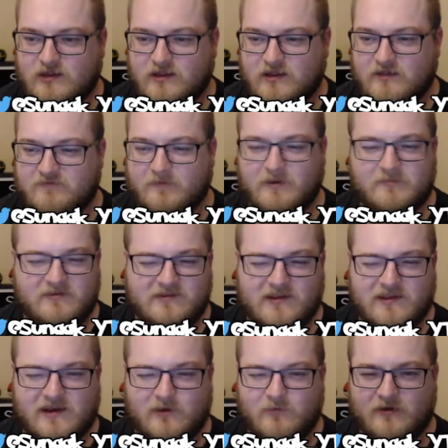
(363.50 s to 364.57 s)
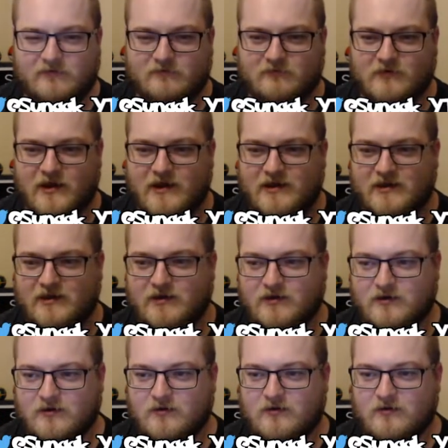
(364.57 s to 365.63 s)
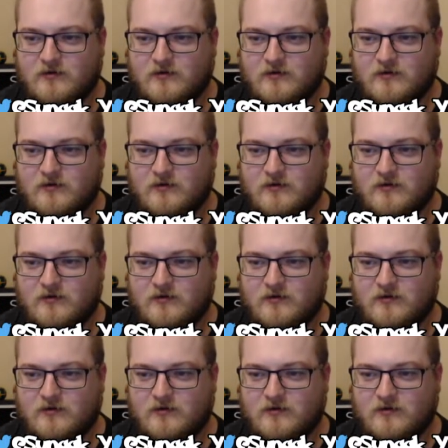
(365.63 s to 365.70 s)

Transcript: If I'm not mistaken, I went right here.